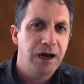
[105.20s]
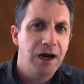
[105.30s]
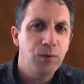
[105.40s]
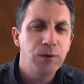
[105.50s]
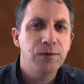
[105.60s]

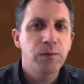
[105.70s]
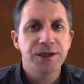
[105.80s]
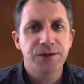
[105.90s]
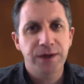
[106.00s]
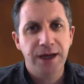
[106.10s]
I wouldn't
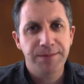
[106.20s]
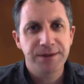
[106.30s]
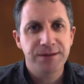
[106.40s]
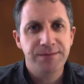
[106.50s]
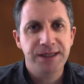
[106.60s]
wish what
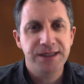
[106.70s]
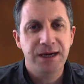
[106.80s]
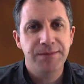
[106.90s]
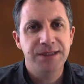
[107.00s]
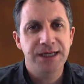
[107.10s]
happened to me to
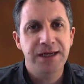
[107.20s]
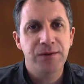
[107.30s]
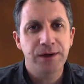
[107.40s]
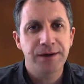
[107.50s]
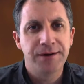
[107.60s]
happen to
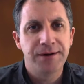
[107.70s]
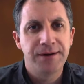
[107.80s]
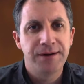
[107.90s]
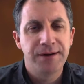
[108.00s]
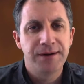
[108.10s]
anyone.
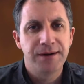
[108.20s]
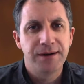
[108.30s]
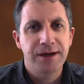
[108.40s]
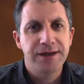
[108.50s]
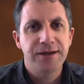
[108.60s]

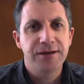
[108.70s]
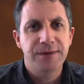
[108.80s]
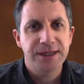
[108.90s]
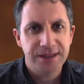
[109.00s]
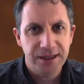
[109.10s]
I did it to
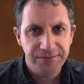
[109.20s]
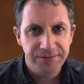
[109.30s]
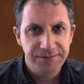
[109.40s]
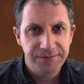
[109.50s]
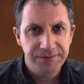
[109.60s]

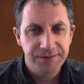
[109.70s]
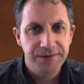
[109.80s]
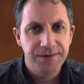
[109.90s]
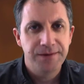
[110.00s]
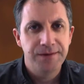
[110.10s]
myself.
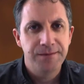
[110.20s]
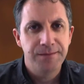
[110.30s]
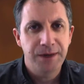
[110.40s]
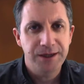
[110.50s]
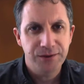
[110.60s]

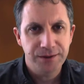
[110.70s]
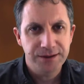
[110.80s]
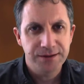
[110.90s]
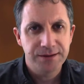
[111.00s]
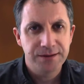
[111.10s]
My
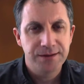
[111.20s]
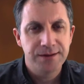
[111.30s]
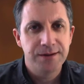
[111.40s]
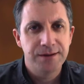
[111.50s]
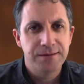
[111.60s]
choice.
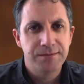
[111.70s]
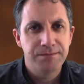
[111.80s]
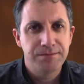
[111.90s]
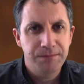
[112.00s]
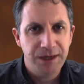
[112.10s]

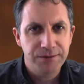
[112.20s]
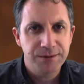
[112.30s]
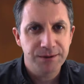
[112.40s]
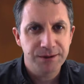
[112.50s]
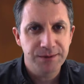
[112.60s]
My
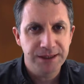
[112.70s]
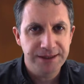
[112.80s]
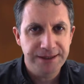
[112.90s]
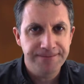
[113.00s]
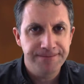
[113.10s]

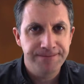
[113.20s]
responsibility.